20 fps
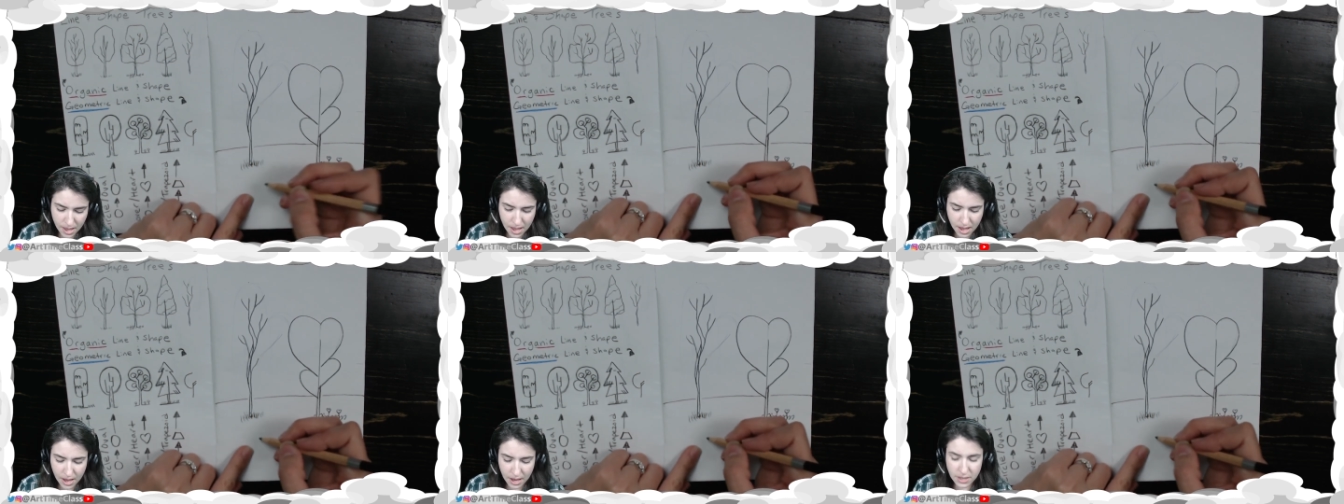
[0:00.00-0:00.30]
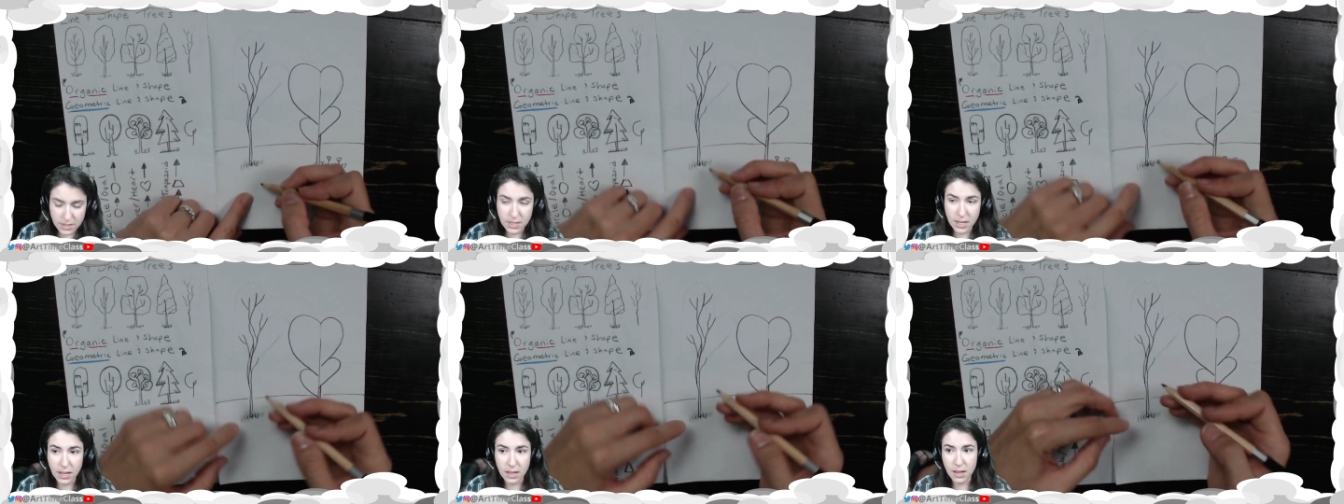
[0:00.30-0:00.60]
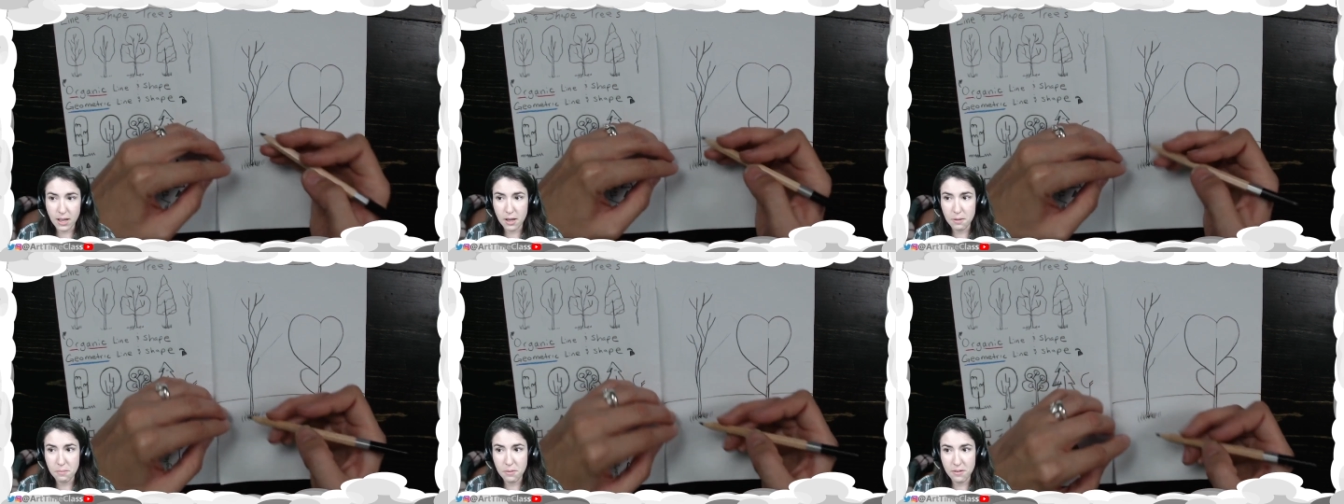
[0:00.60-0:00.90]
As I
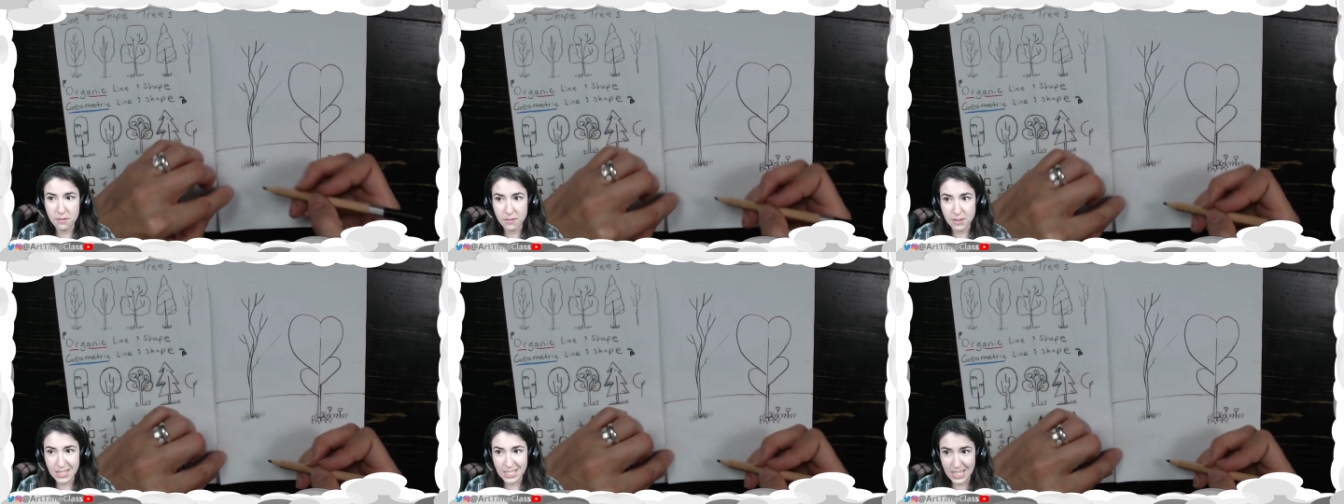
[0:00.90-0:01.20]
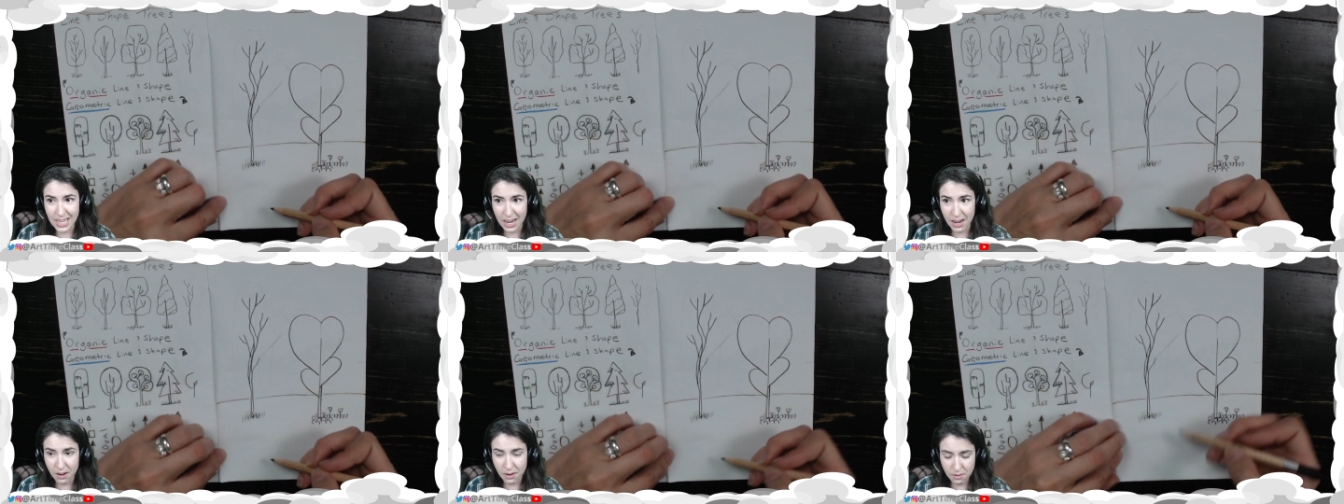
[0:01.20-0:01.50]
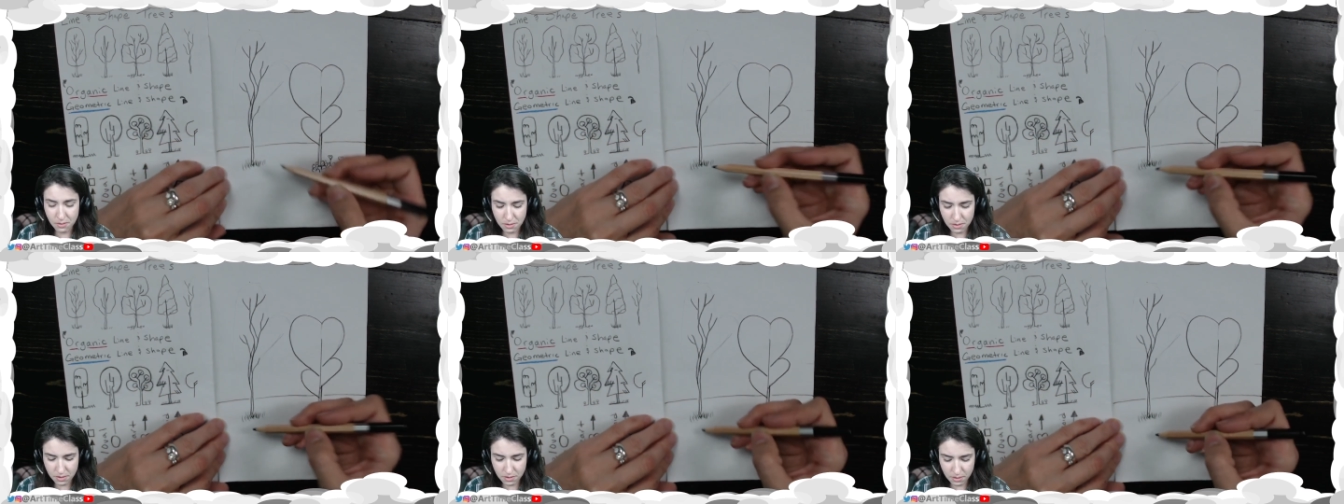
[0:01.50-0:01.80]
come
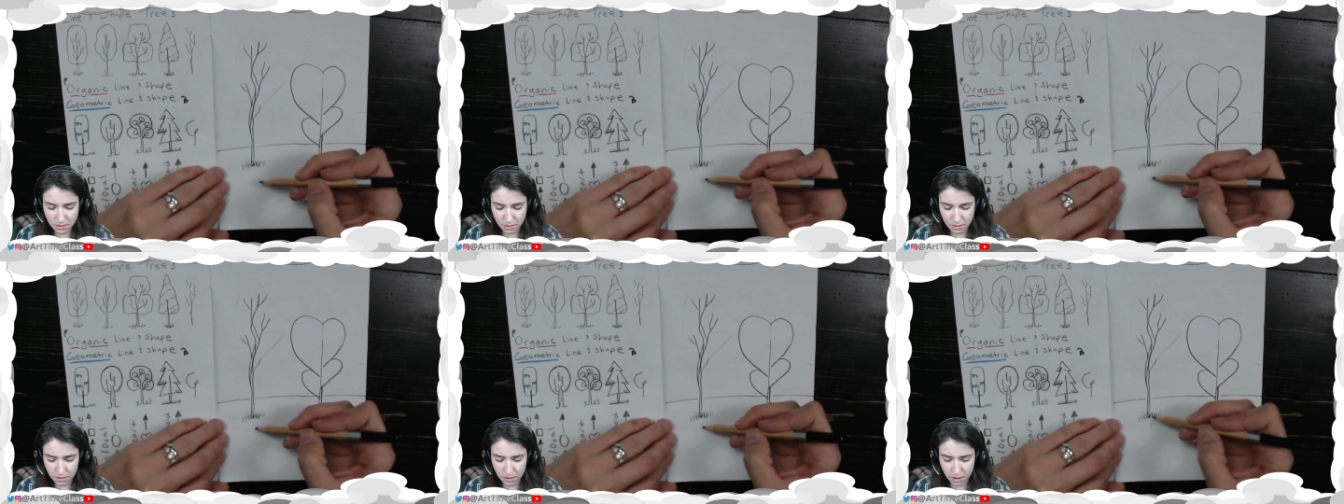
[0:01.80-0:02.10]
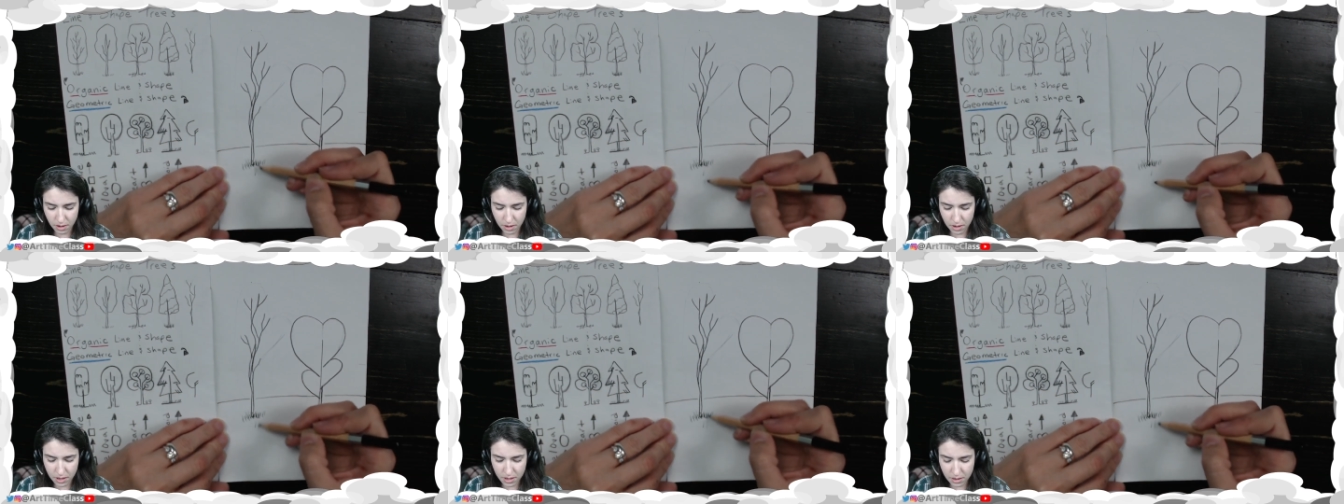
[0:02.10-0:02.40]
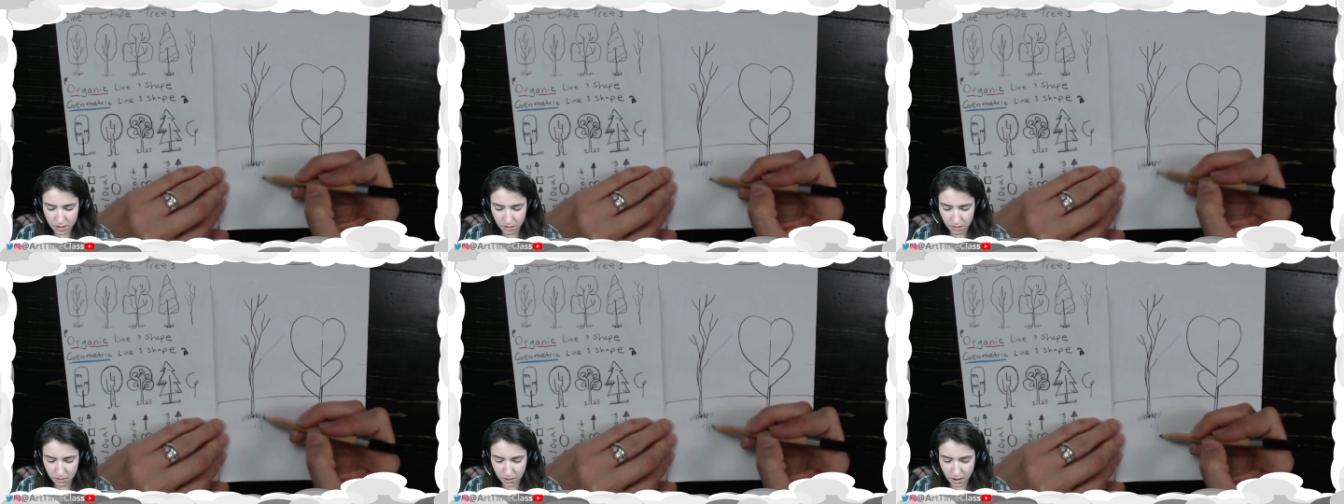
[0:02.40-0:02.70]
down in
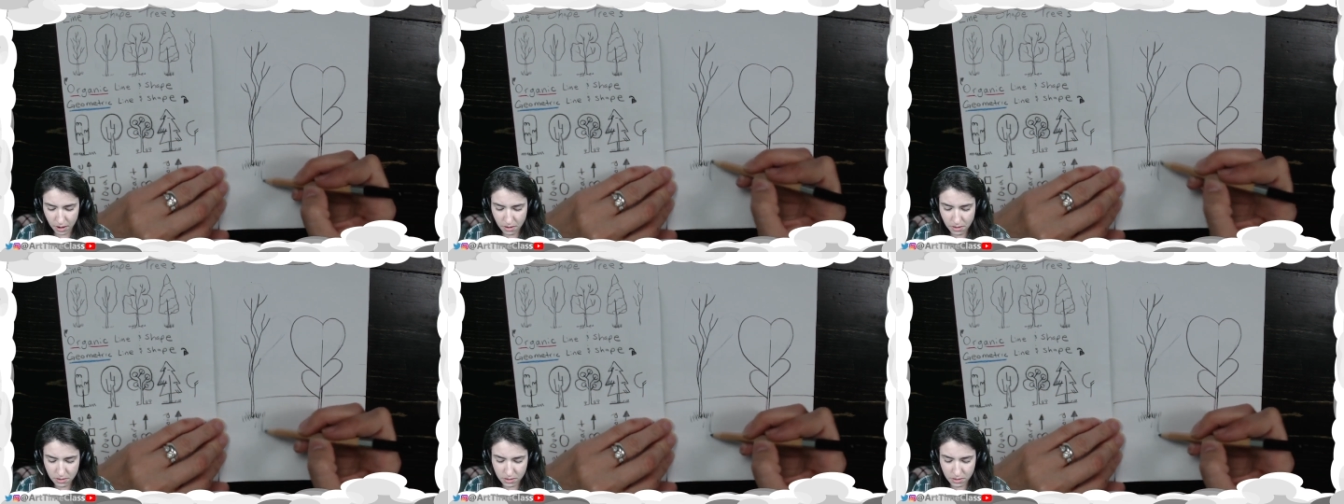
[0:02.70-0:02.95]
the ground,